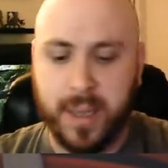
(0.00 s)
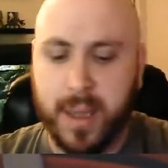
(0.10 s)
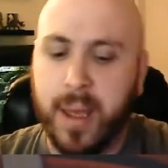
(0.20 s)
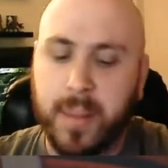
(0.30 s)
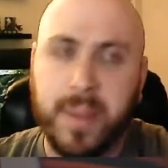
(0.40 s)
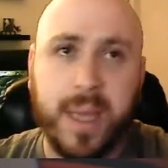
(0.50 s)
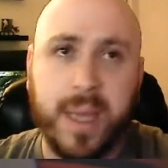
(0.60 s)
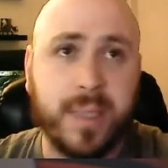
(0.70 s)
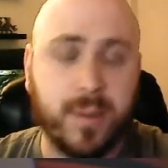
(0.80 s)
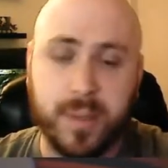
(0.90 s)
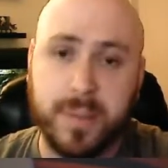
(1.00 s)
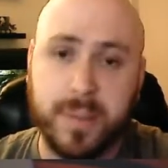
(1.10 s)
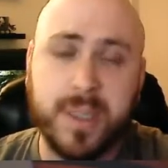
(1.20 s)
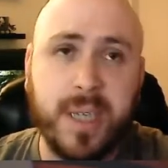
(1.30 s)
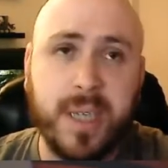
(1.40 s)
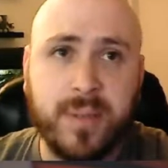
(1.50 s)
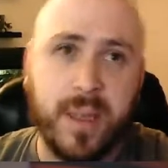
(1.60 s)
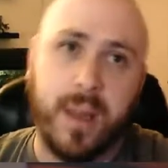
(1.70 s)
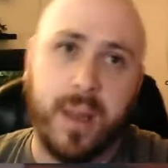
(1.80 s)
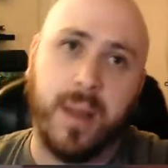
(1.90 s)
They sold some sleeves.
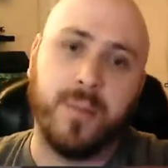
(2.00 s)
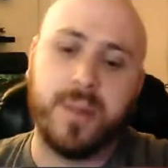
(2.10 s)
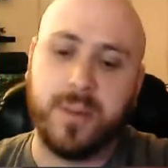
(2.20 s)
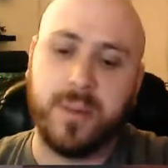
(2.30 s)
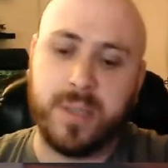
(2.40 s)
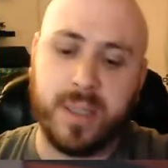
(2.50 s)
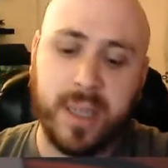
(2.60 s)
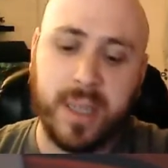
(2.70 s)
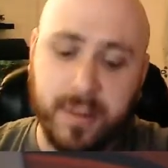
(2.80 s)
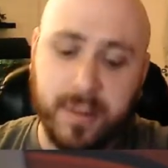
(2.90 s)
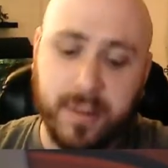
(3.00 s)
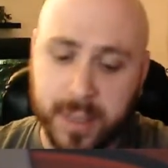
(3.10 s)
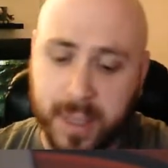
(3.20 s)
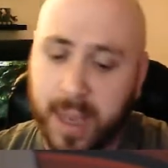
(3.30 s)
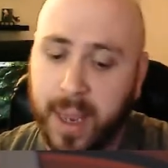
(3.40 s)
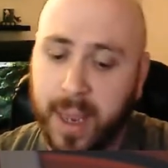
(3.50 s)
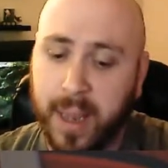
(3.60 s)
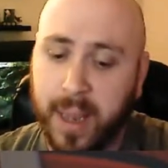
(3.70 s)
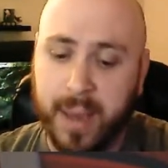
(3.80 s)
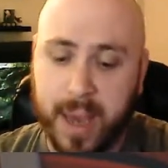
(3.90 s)
With those sleeves, they
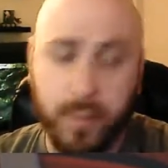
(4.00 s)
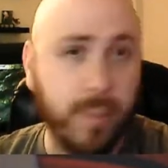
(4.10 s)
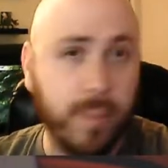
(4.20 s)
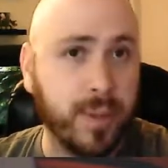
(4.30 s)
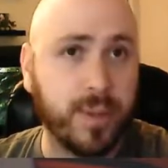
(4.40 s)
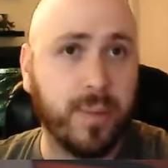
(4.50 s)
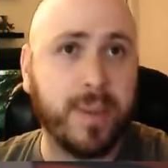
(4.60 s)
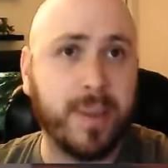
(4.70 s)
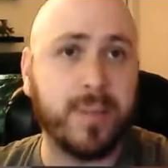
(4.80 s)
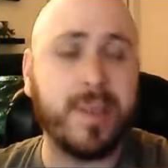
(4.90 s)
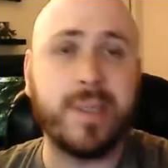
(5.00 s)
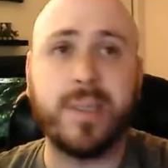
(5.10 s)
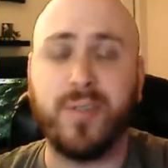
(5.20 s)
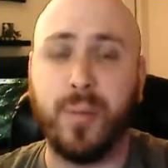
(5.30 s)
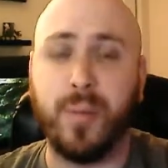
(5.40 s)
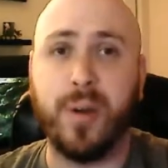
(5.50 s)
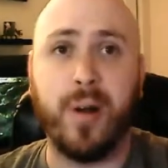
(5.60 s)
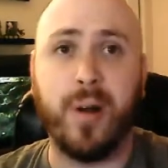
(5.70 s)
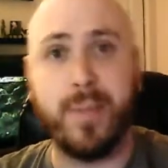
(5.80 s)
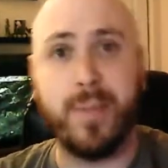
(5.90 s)
had promotional puzzle pieces. If you put all the
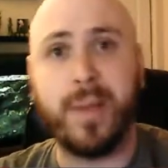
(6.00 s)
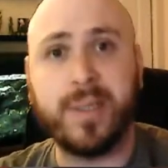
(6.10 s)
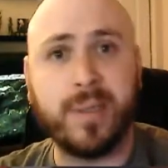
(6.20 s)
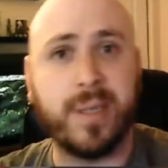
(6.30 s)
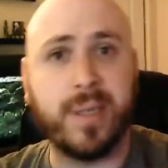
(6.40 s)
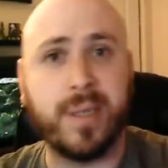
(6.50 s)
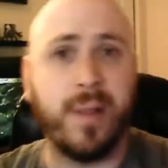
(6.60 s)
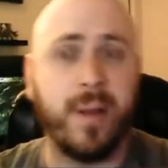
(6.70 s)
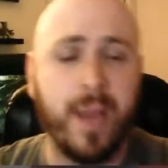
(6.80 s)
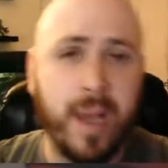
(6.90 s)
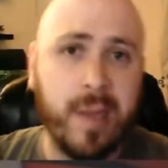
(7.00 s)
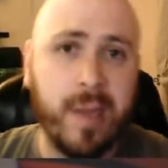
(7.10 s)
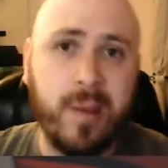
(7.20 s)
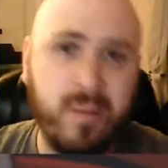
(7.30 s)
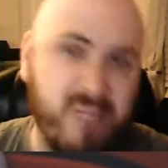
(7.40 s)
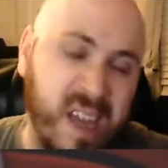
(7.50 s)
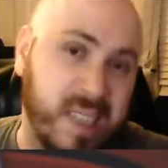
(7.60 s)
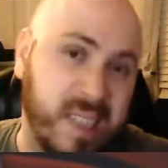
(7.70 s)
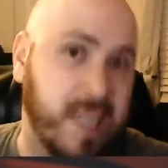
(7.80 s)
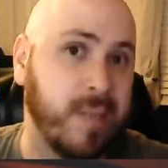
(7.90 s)
puzzles together and sent
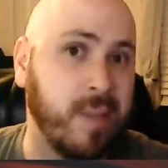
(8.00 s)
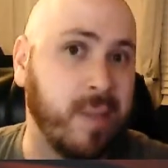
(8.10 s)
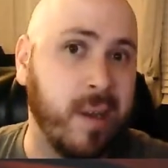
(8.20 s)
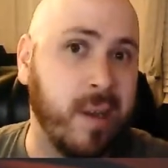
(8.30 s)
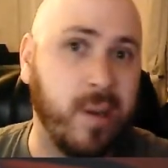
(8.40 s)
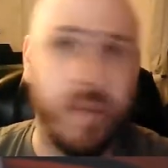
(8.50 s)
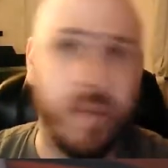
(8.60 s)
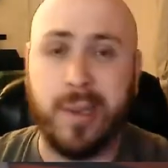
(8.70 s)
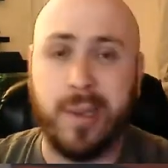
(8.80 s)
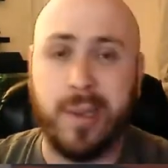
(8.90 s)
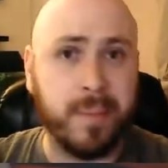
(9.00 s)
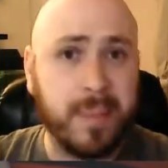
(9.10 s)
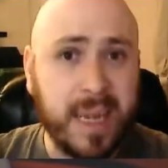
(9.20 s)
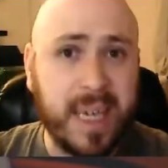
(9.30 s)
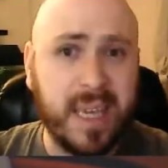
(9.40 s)
them in, you got a little bit of money.